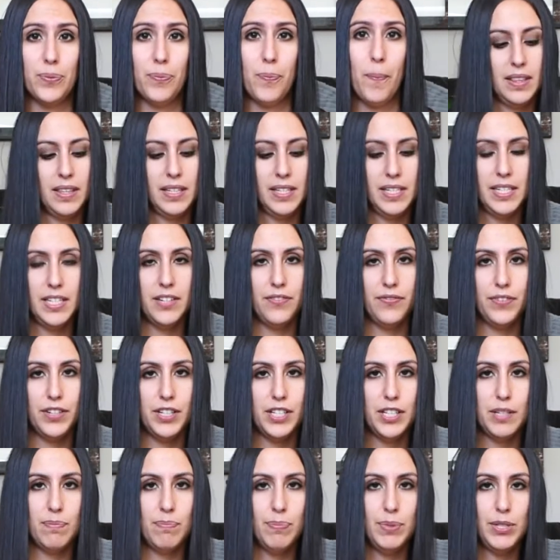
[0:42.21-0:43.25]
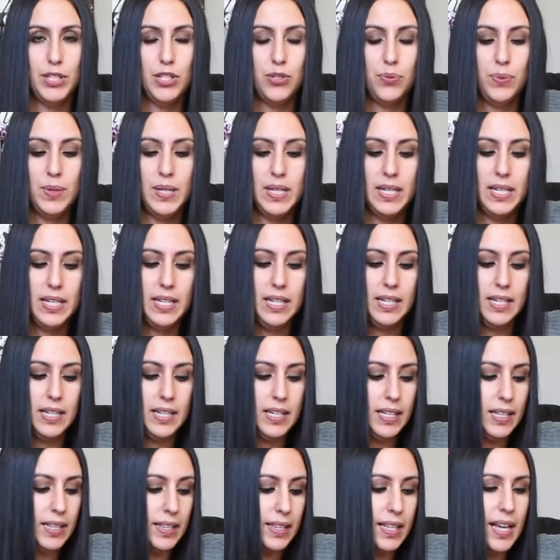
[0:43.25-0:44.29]
The difference between
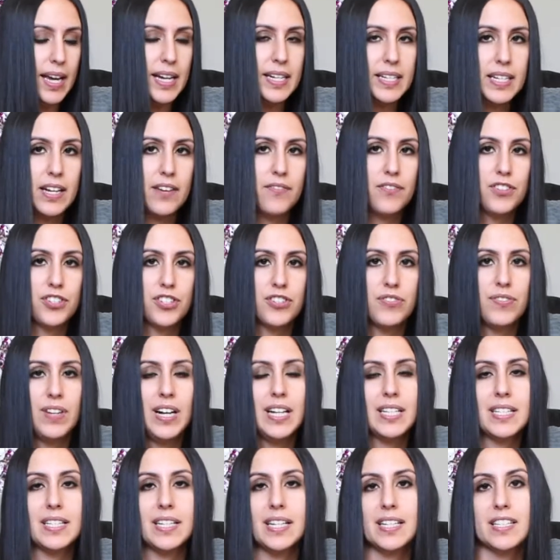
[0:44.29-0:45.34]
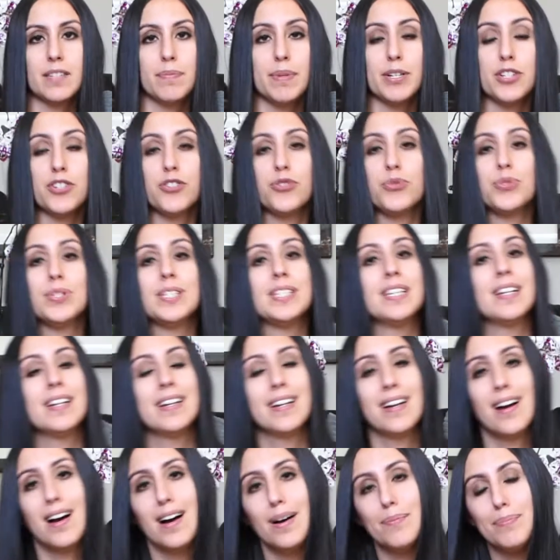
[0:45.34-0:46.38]
lying down for shavasana as compared to sitting
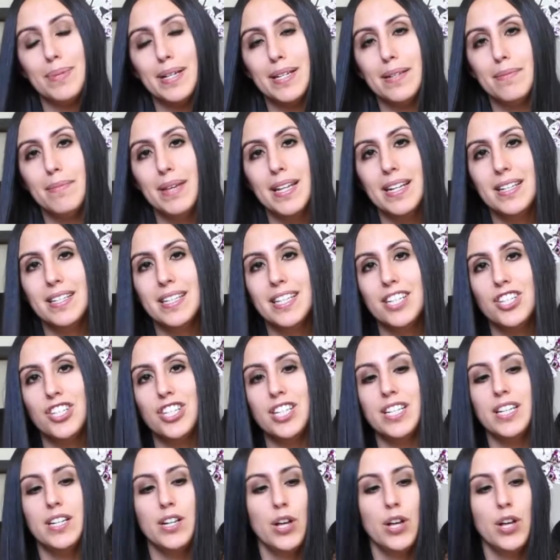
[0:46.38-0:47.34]
up in meditation: